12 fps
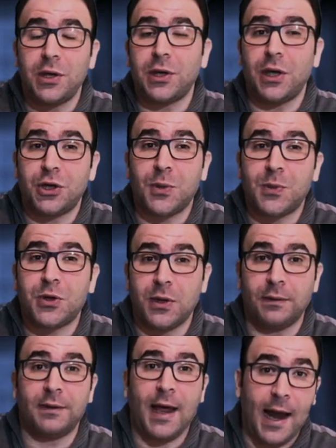Egyptian
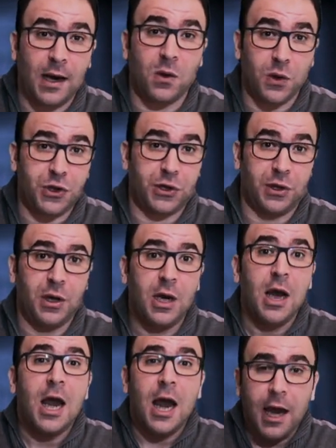language
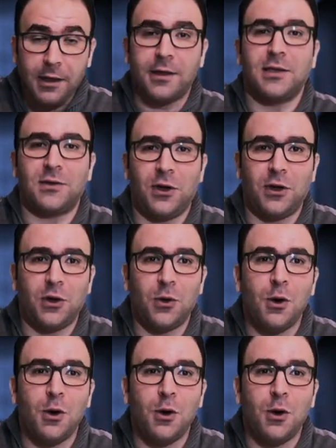in this video.